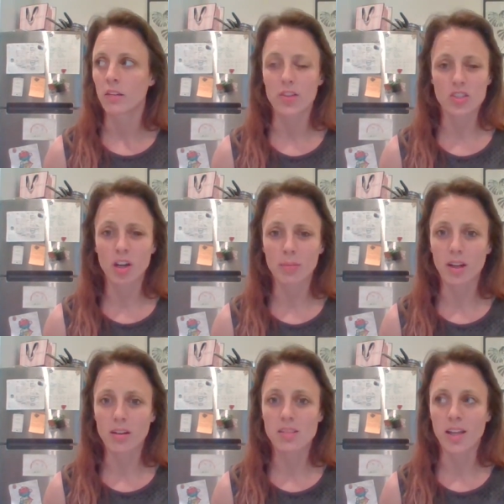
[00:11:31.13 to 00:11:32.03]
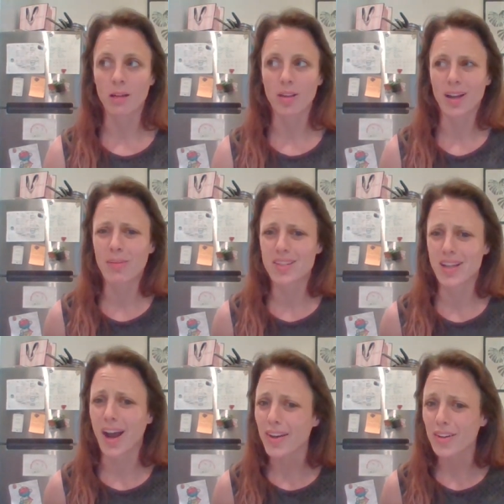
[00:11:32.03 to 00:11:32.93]
for starbucks and i'm like i'm not
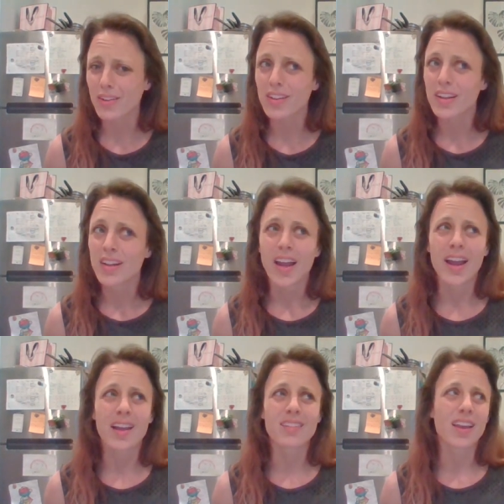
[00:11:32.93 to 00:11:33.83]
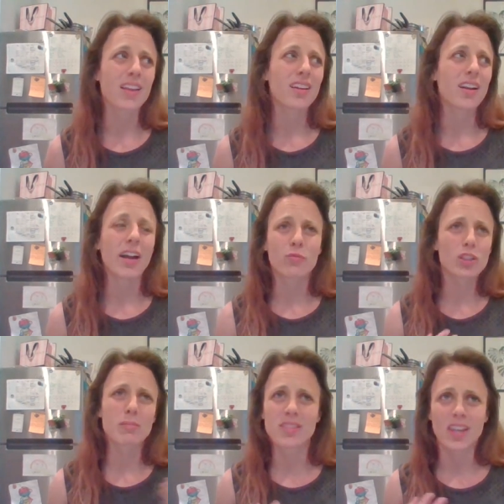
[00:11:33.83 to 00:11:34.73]
tired and like i haven't
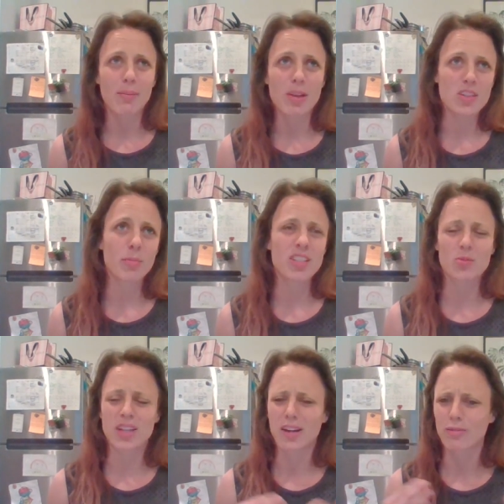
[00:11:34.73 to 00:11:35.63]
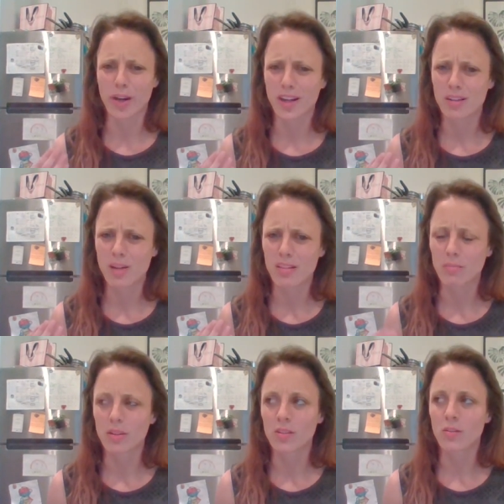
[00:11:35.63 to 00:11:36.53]
really been thinking about starbucks so it's kind of random out of the
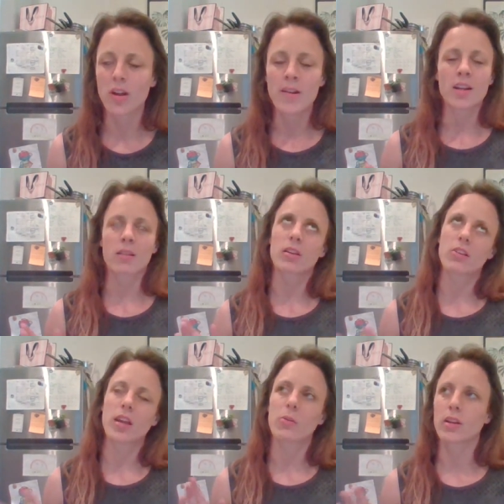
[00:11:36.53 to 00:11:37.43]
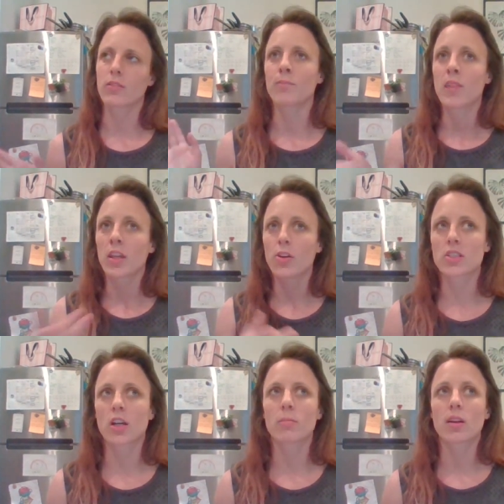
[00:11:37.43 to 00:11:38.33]
blue i'm like okay whatever go to
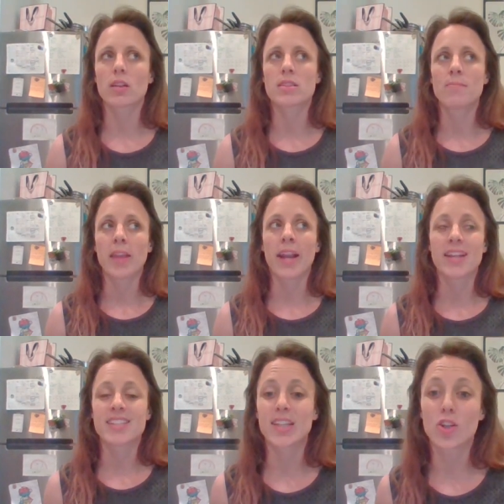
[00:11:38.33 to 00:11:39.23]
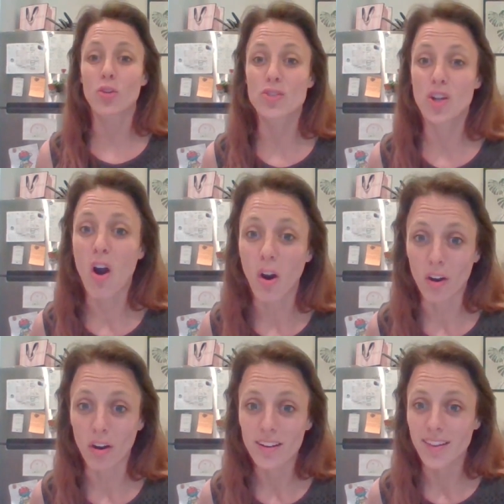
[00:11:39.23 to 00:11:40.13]
starbucks and I see the girl's
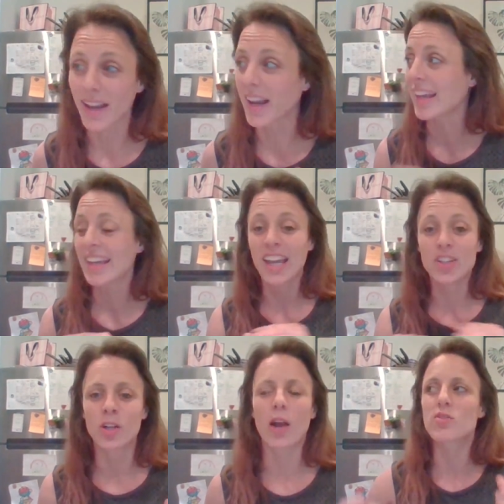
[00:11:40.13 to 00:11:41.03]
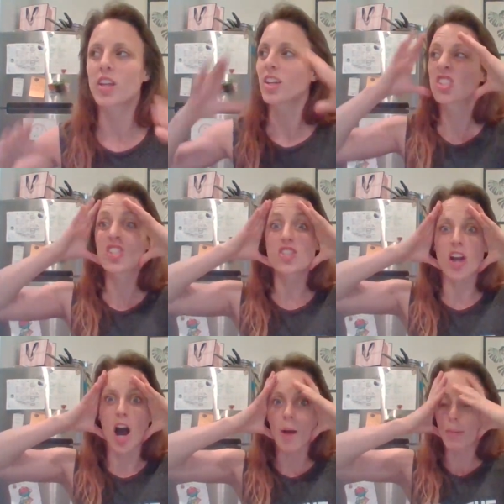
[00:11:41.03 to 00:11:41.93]
car. Like, I kid you not, I was like,
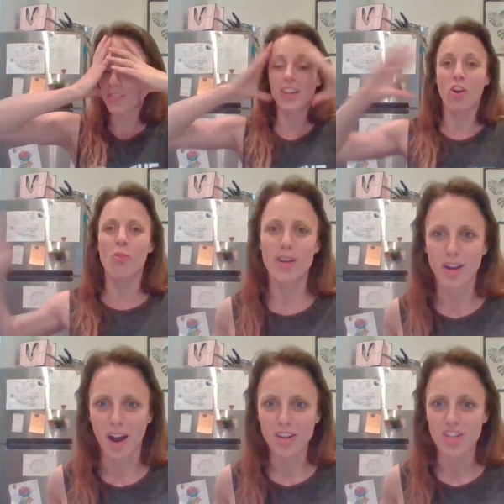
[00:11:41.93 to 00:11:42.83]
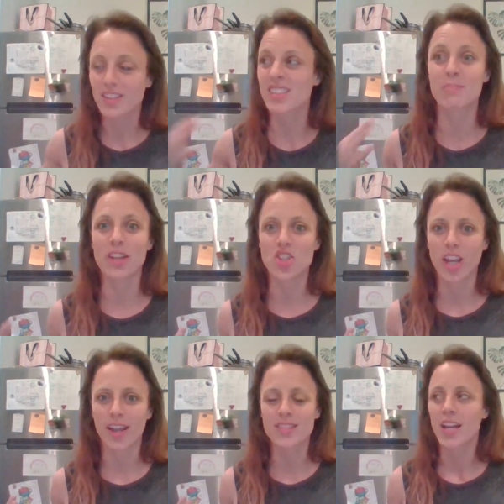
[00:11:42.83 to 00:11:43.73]
stop. I was like, oh my gosh, like this is my
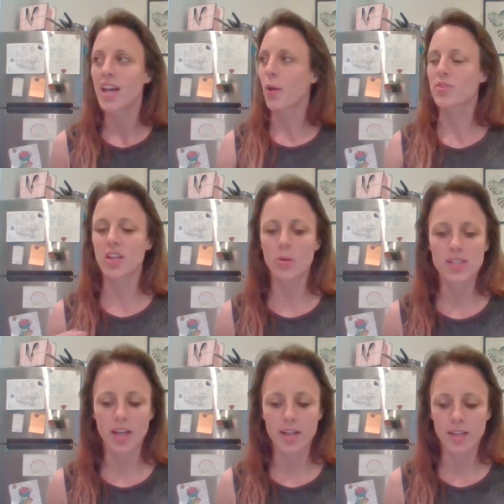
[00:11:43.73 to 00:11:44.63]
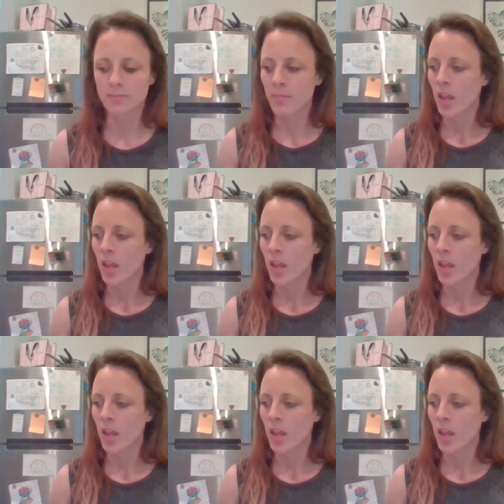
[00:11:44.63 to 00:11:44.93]
chance. I was so excited.